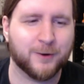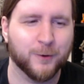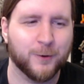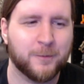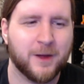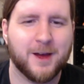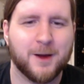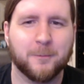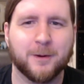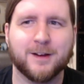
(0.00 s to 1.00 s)
group
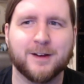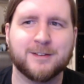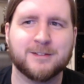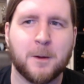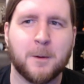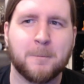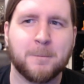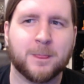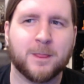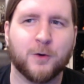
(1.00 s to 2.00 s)
because
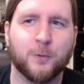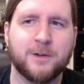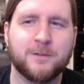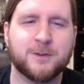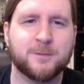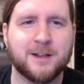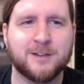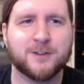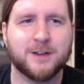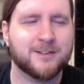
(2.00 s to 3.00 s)
we've
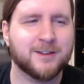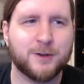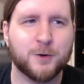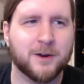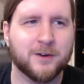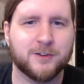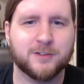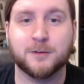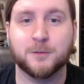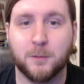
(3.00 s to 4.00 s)
spent so it's like Kubera
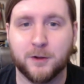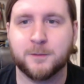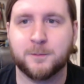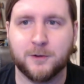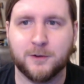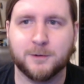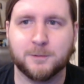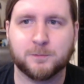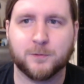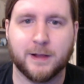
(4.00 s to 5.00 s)
just has
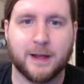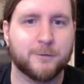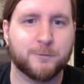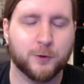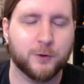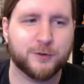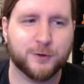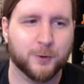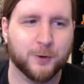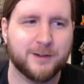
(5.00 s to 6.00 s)
multiple like full
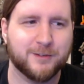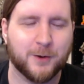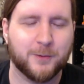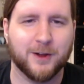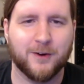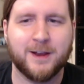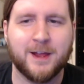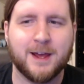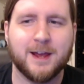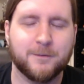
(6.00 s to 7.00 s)
stories going on,
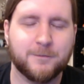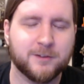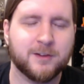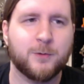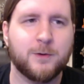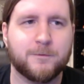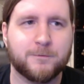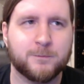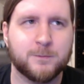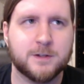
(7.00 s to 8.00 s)
and it feels like we've
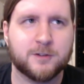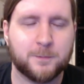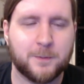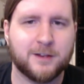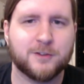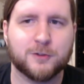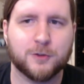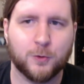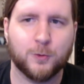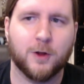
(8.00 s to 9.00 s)
spent
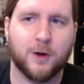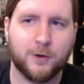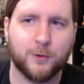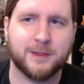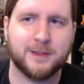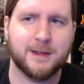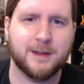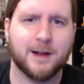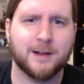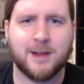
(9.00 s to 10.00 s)
so long with
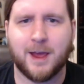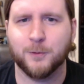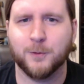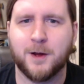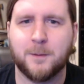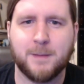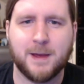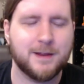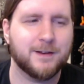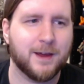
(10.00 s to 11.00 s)
the Atera
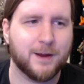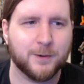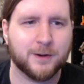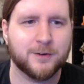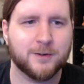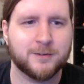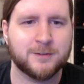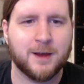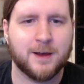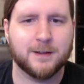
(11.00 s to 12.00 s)
main
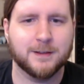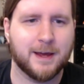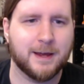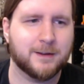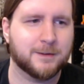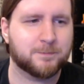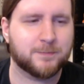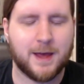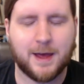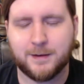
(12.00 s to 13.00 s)
characters, like
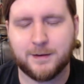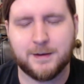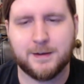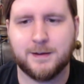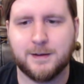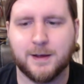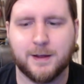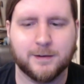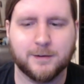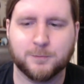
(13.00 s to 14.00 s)
Agni
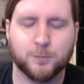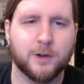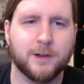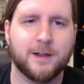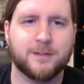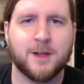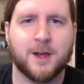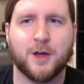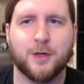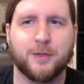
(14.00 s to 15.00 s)
and Brilith,
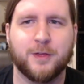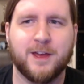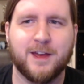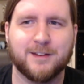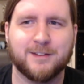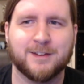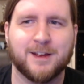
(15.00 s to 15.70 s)
that